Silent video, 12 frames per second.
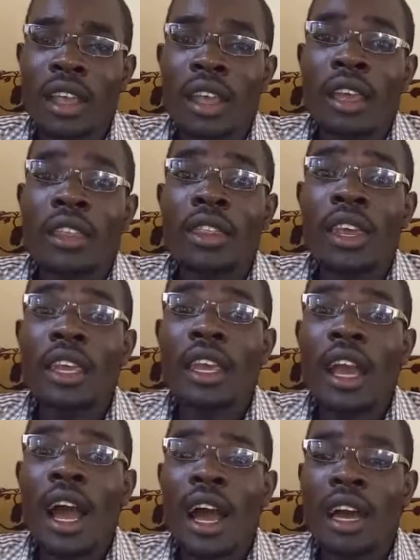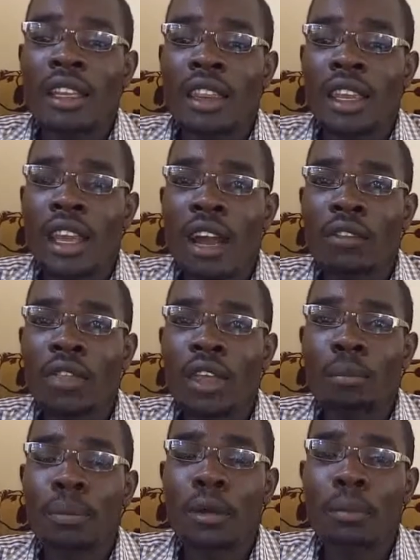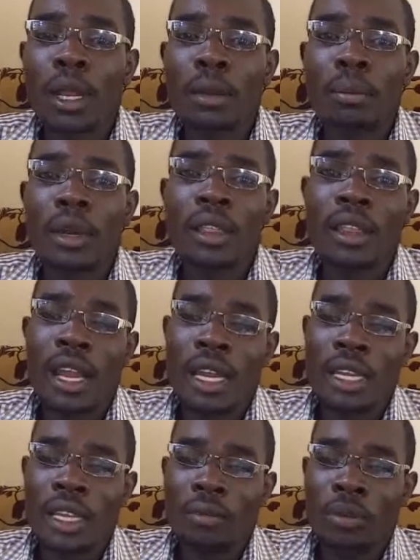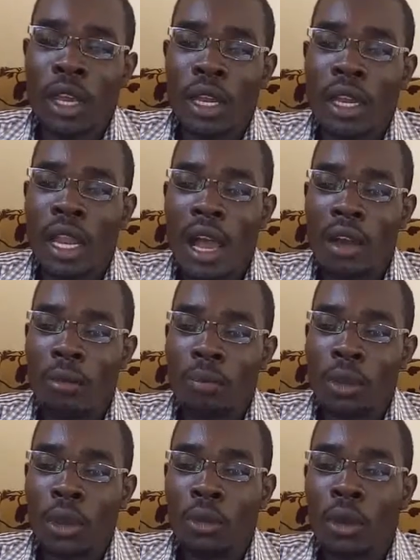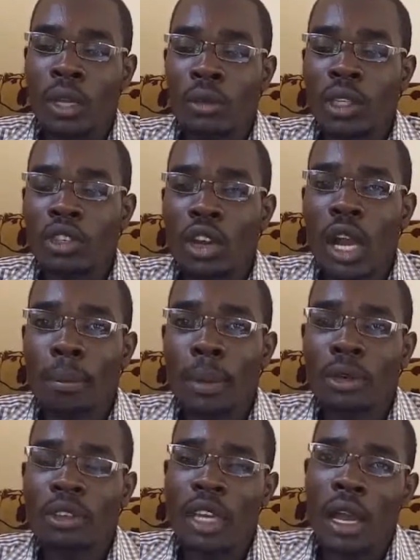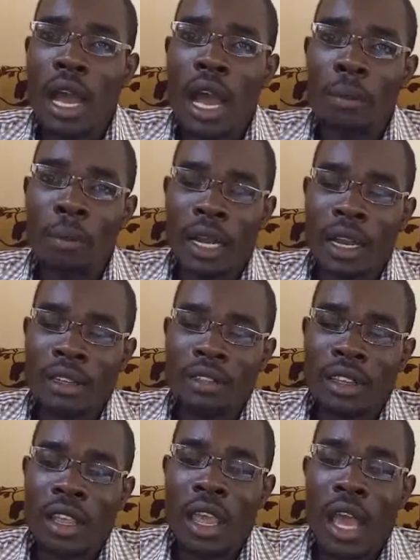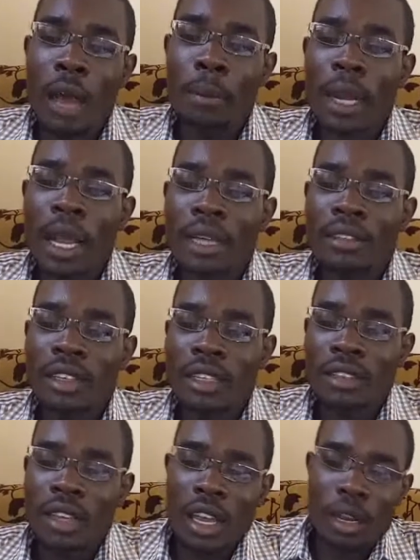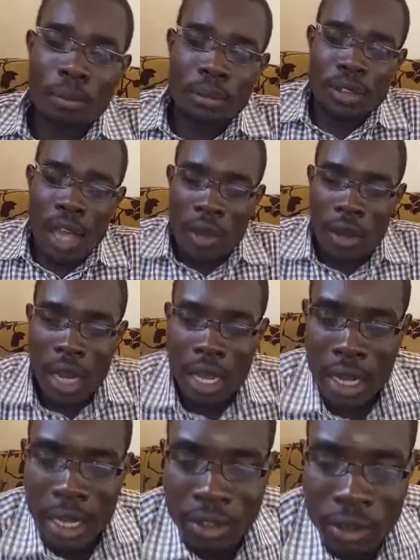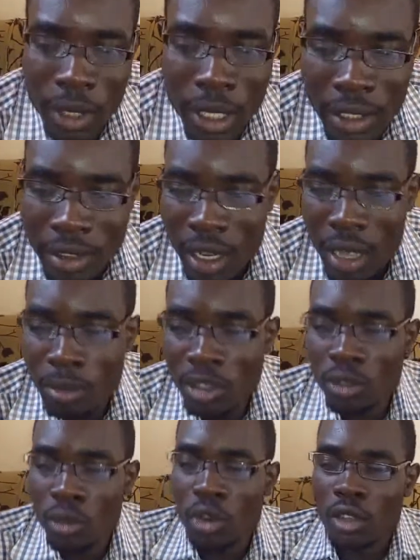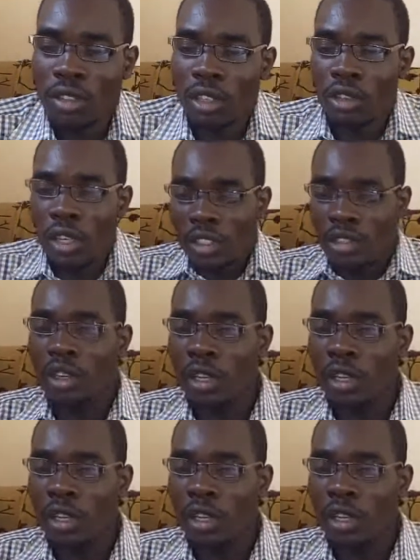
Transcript: they have the problem with learning. Now, when we talk about abacus it helps our learners when it comes to concentration